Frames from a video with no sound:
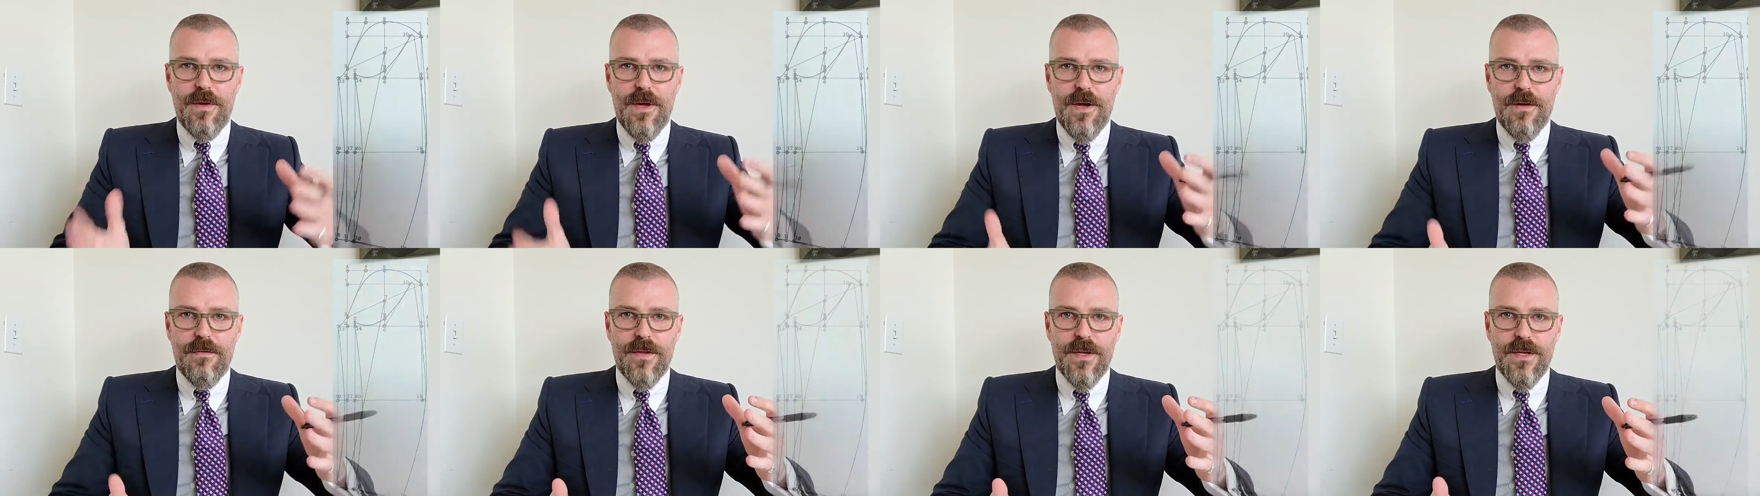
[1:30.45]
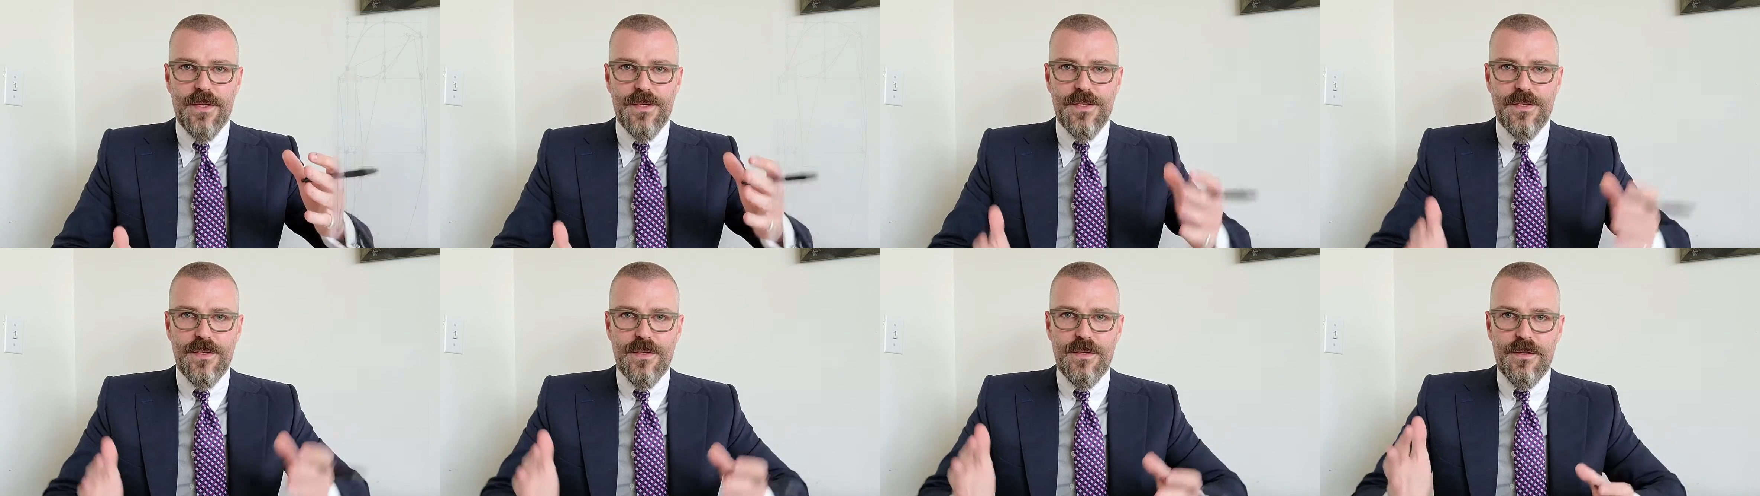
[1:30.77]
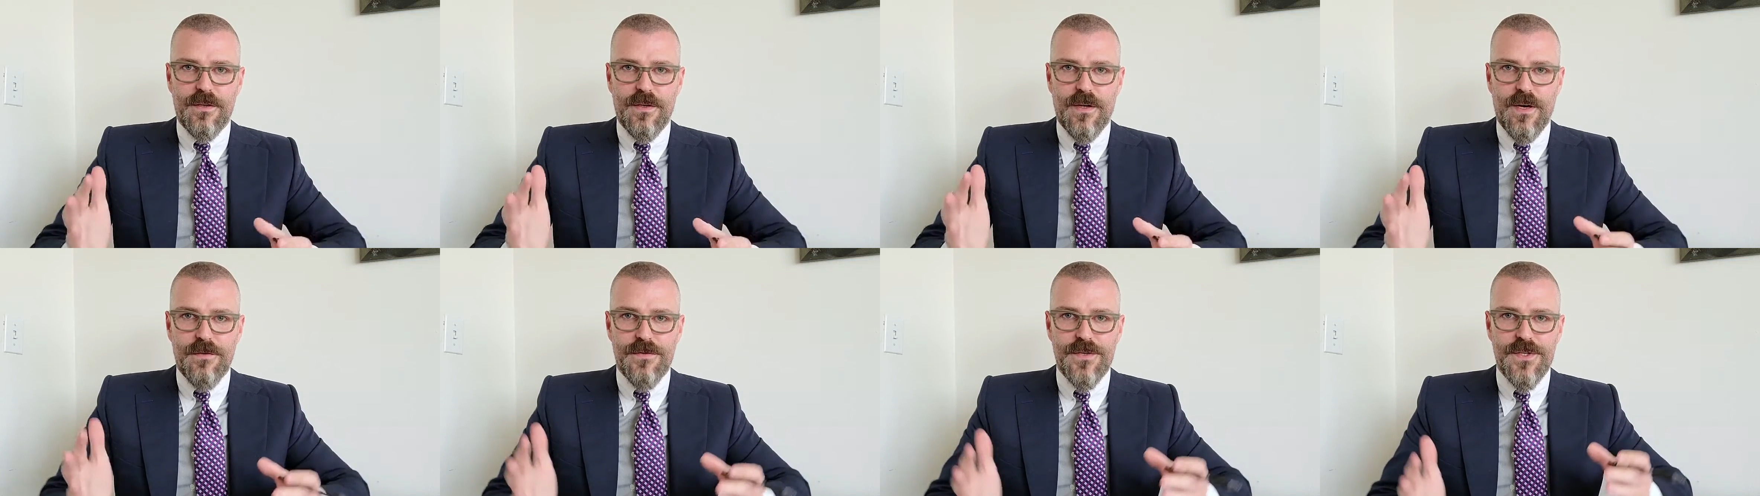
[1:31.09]
Everything is a
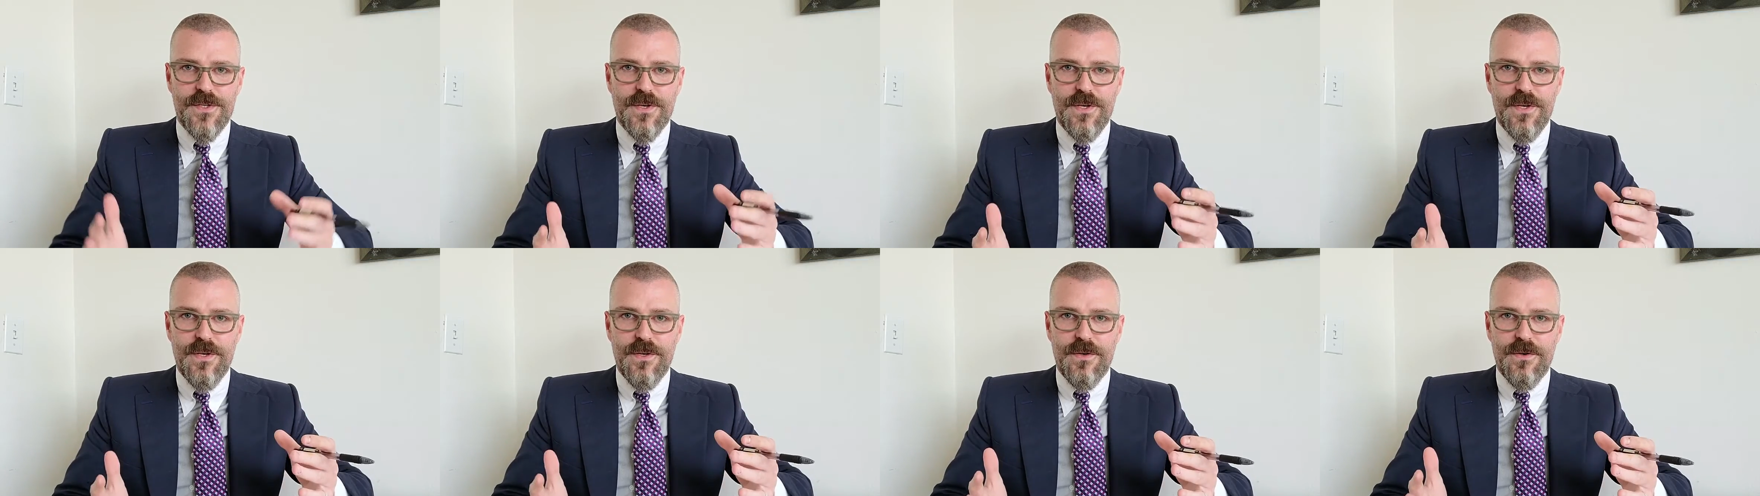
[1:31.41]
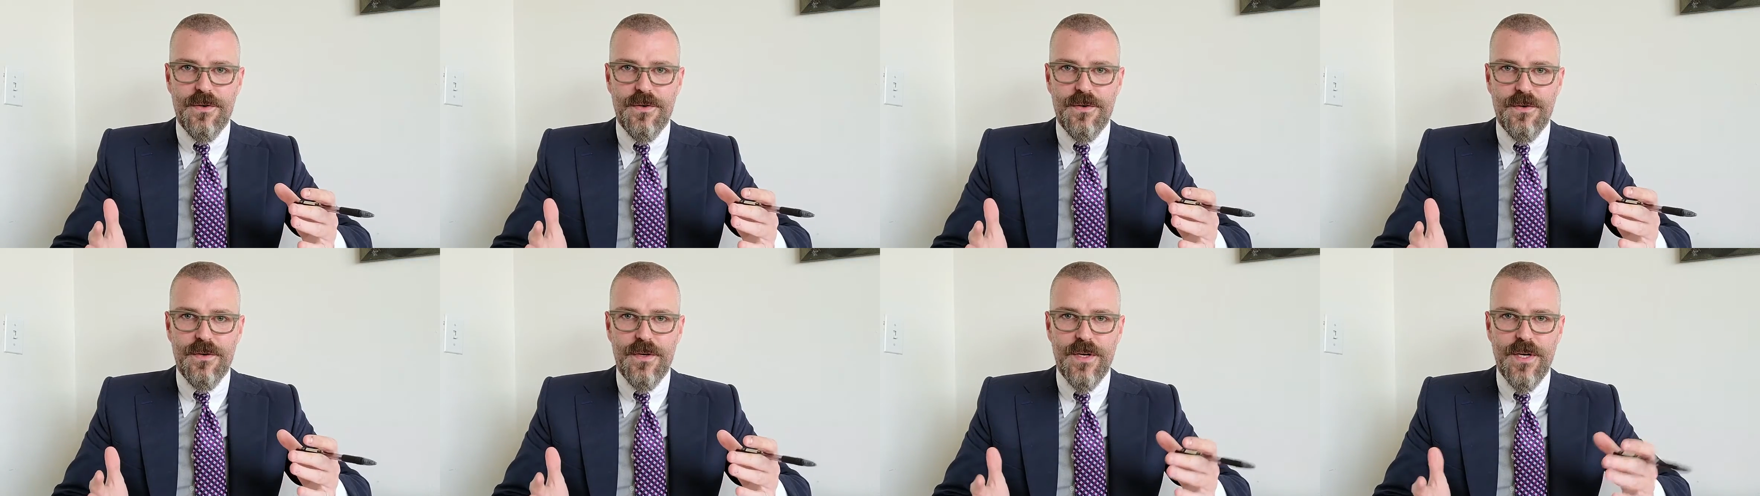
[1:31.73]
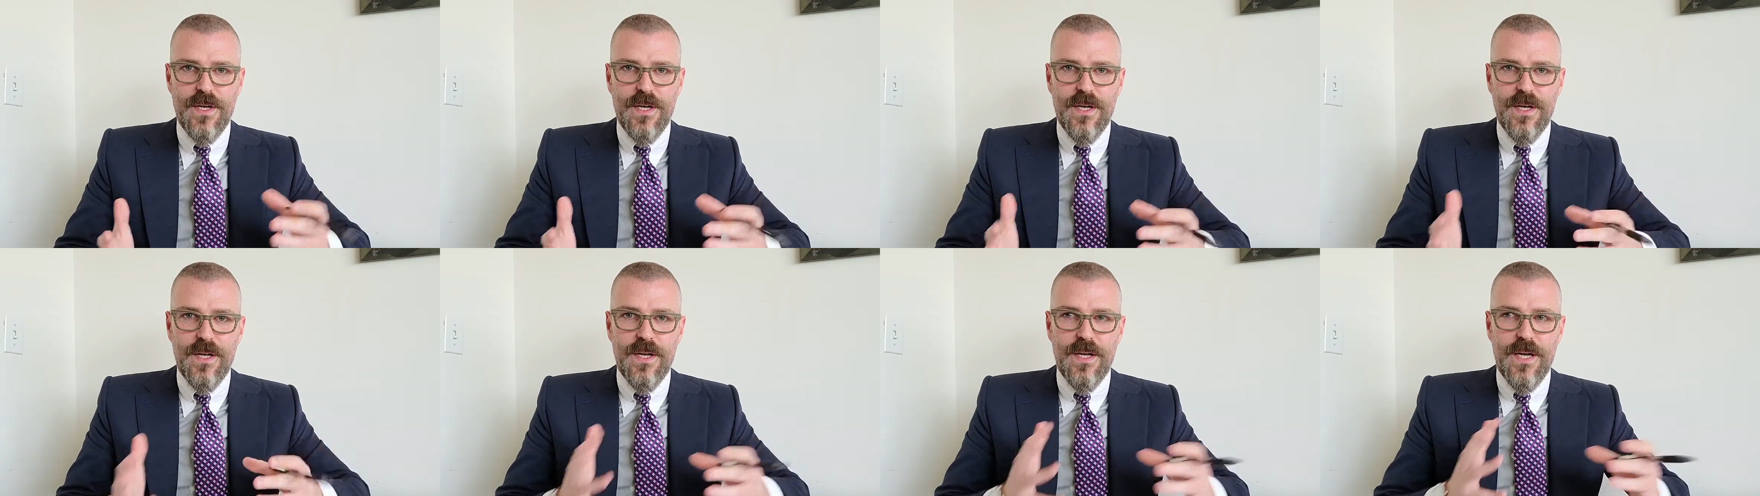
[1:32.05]
little off skew.